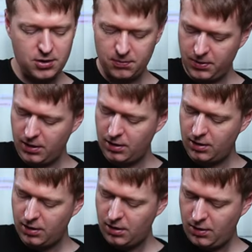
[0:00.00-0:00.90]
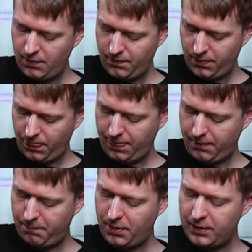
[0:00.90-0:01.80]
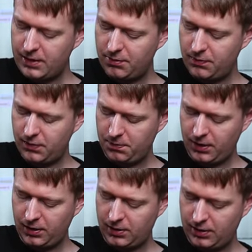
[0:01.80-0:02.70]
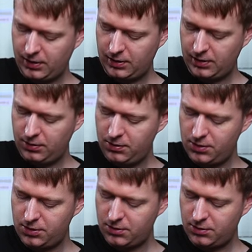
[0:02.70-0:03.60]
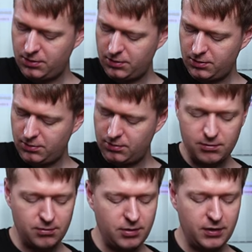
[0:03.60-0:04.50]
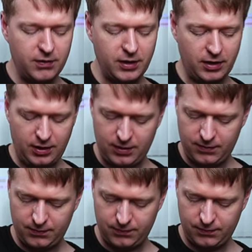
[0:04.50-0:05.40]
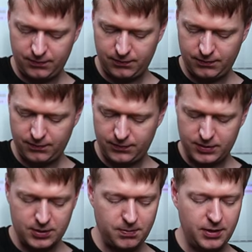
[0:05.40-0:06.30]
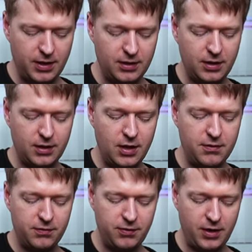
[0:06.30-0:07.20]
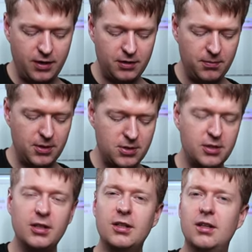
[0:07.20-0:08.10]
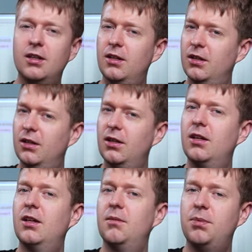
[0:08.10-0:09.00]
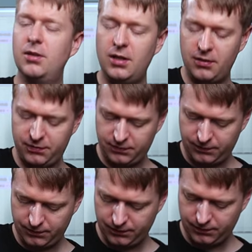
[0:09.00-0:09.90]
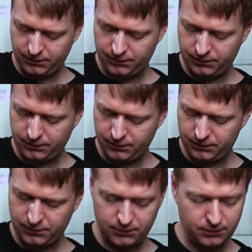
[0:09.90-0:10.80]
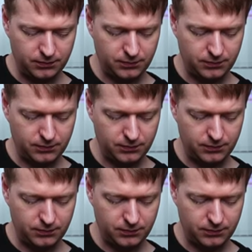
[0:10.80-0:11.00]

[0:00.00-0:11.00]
to jump here, play that with your pick, and then use your ring finger here to play the ninth fret on the B string and pull off. And